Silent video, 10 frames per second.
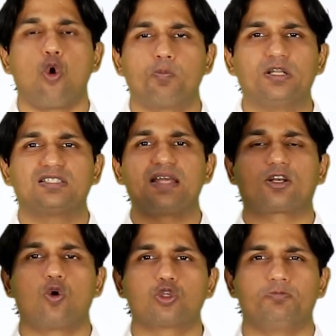opens
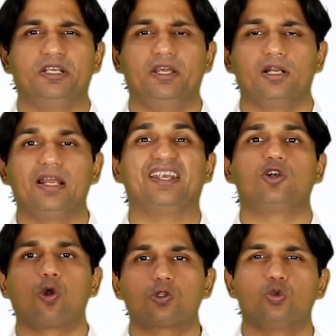that course material and
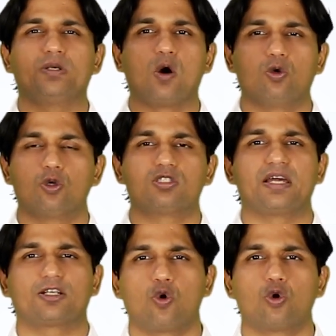it also downloads
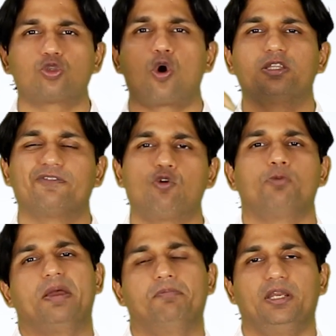that course on their
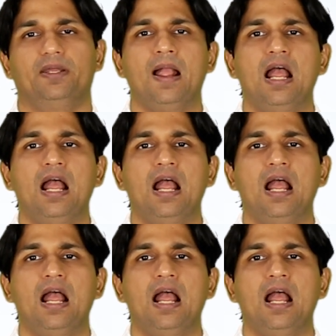phone memory.